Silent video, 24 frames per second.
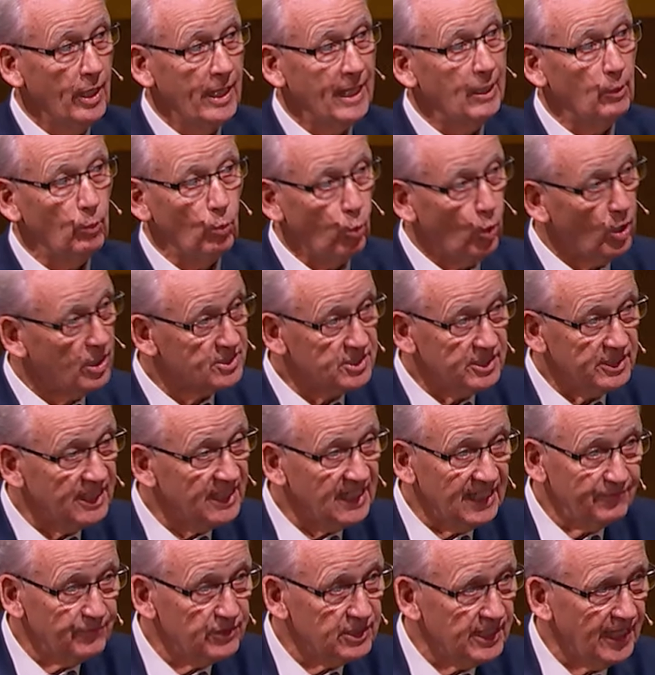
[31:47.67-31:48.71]
It wasn't an
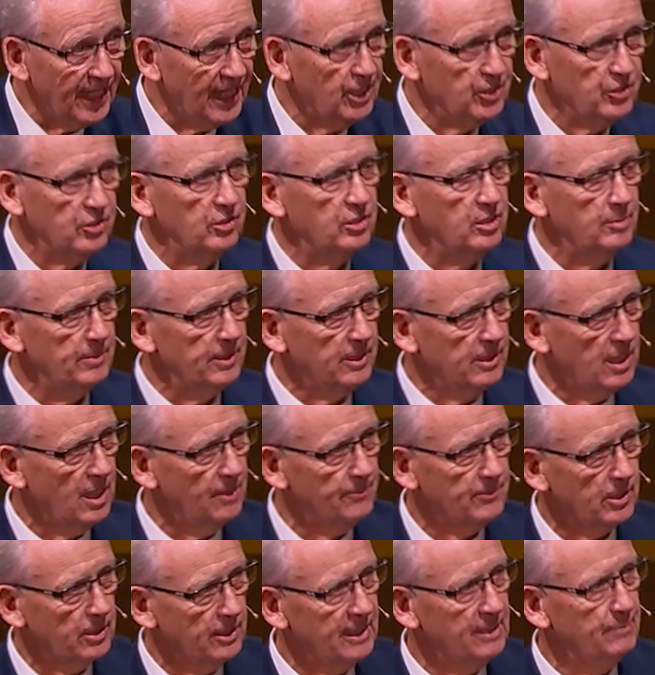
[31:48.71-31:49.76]
invitation to
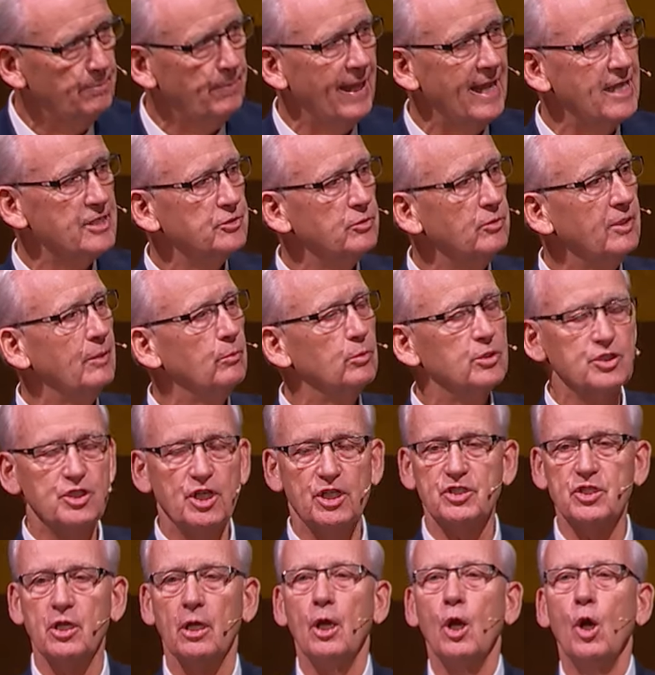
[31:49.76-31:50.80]
become the lead pastor. It was
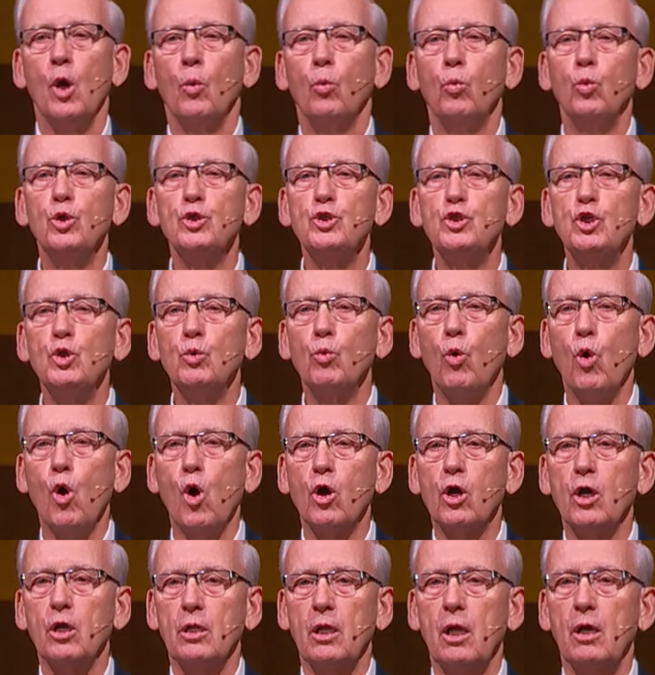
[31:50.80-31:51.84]
just, would you
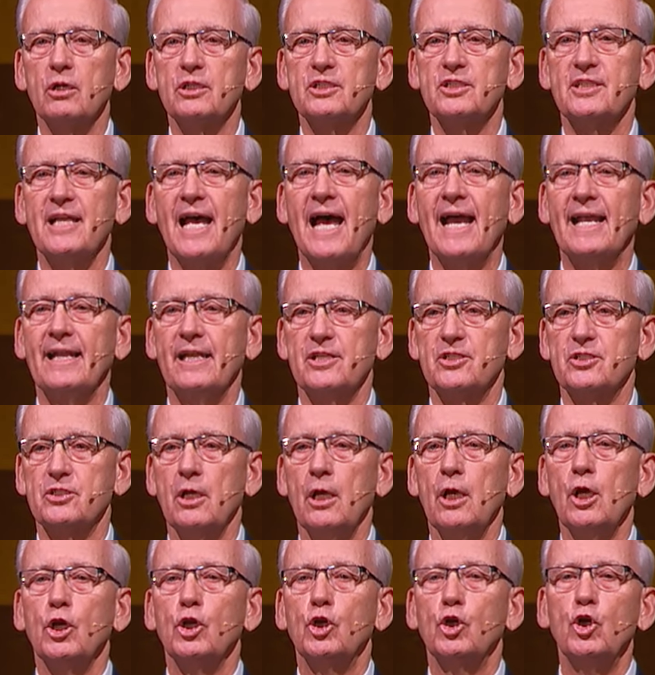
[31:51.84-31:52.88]
walk alongside us?
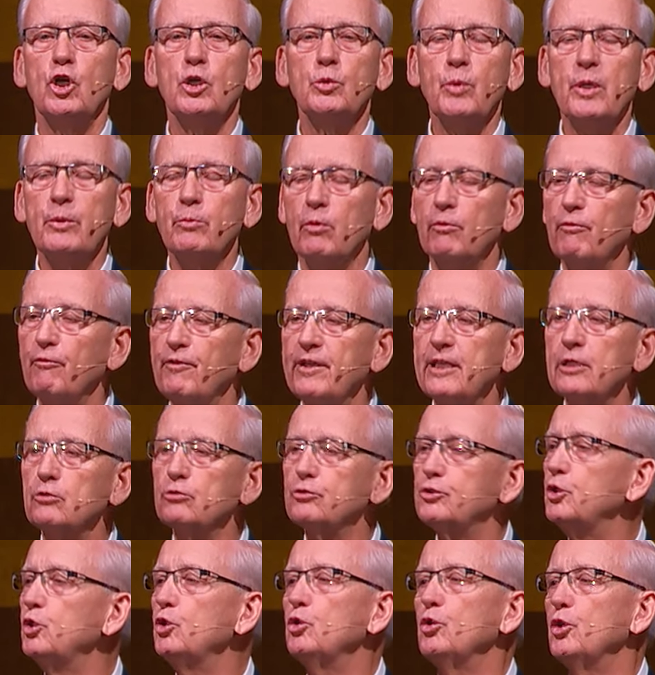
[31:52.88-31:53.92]
Could we reveal
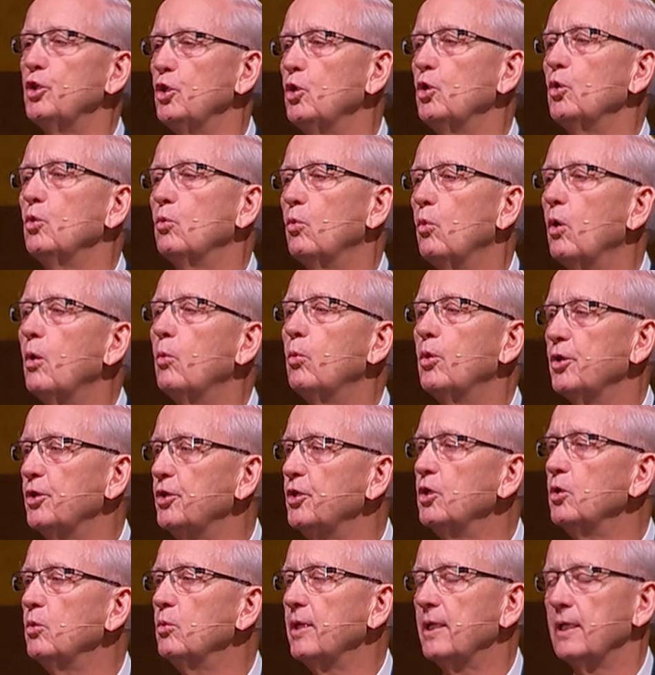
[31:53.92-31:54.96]
to you what we're
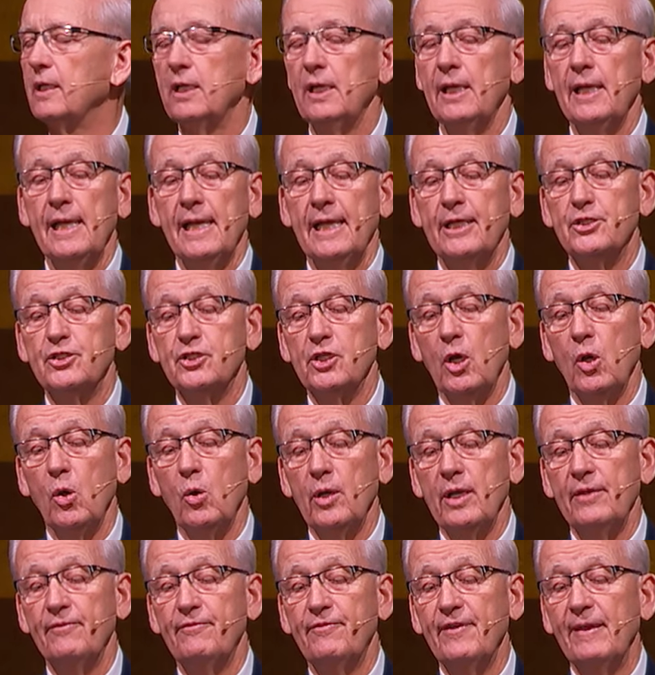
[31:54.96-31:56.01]
doing? And so
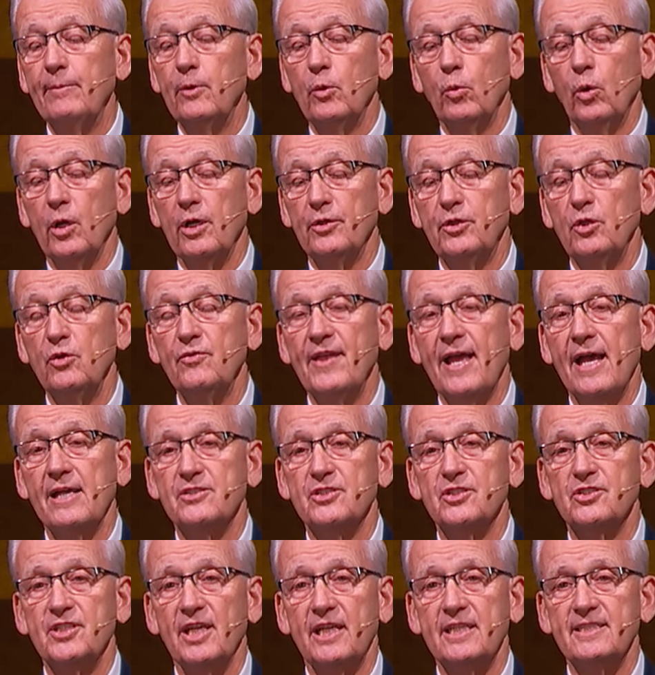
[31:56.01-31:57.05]
in February
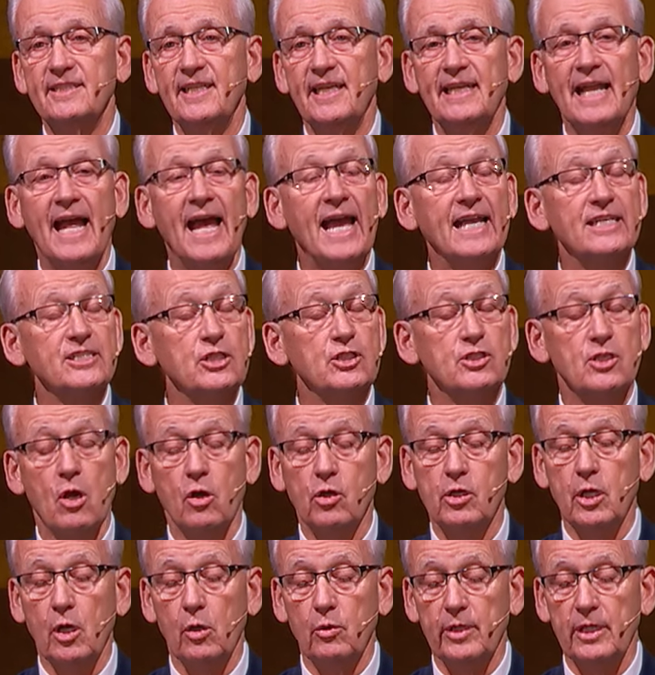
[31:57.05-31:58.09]
2016, I actually saw
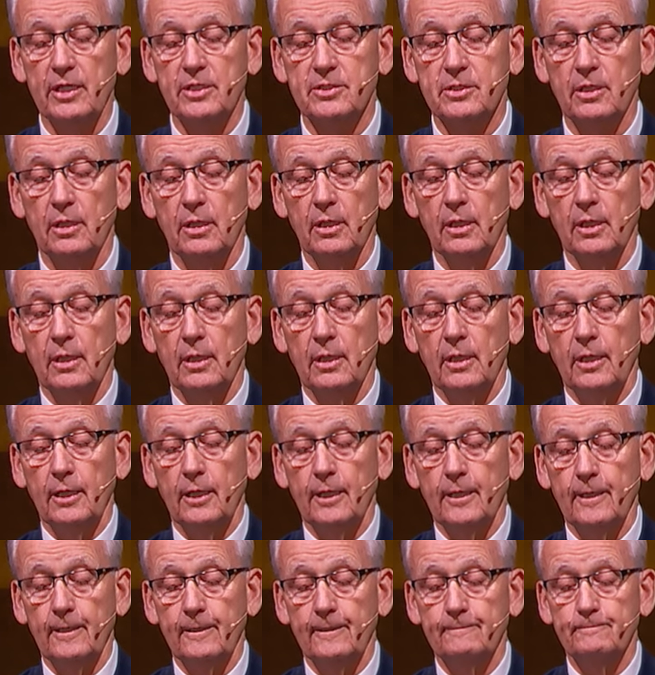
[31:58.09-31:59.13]
Cody's
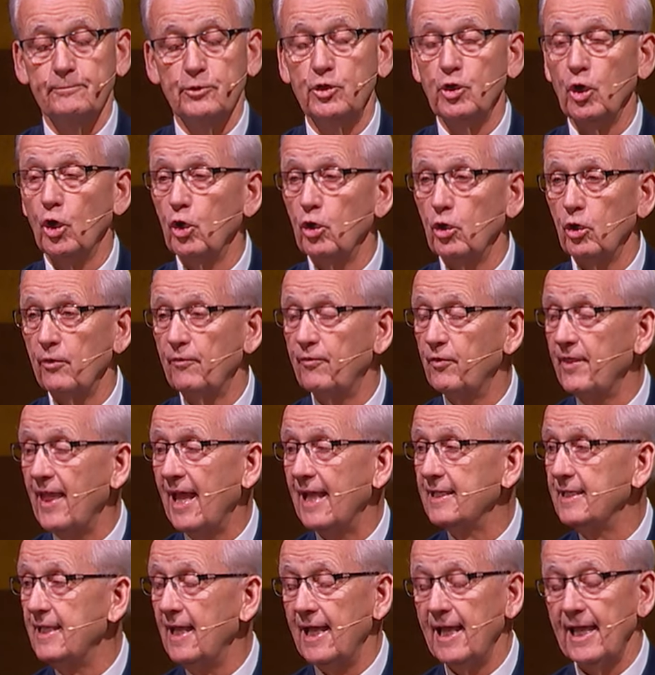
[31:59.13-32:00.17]
uh, journal for
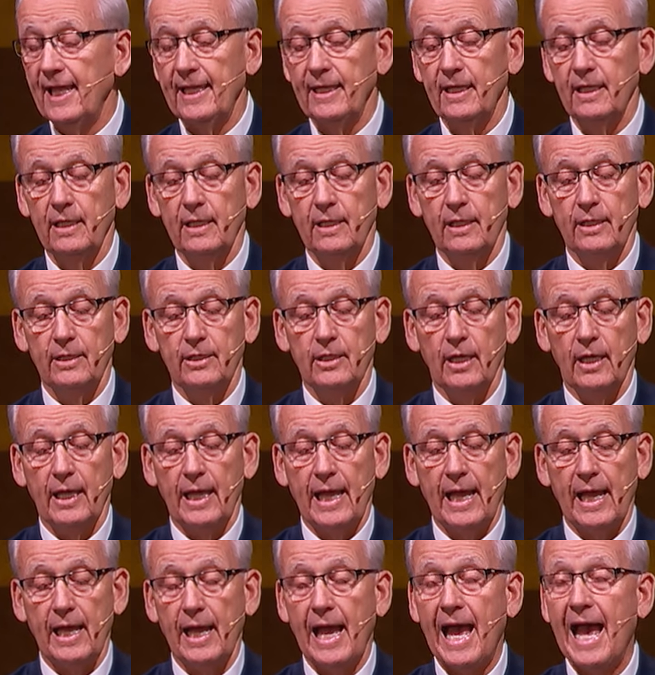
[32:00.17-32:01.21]
that day. Uh,
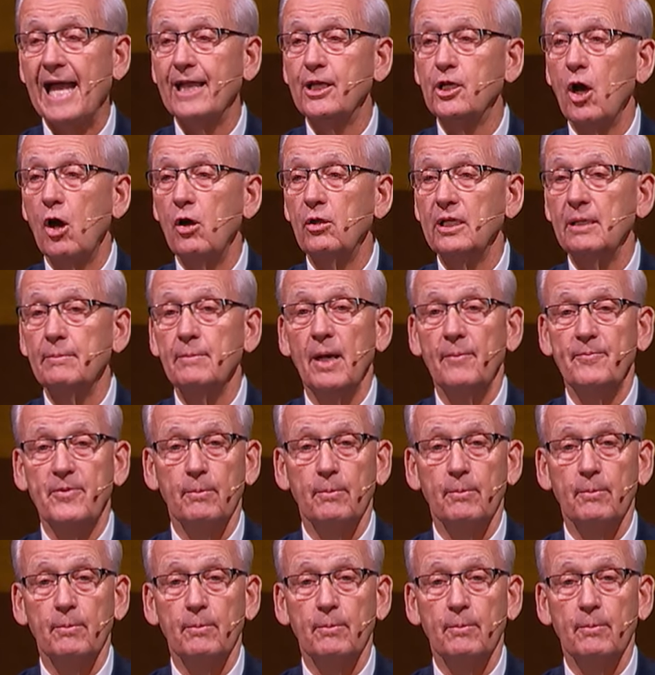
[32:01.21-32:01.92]
I called him up.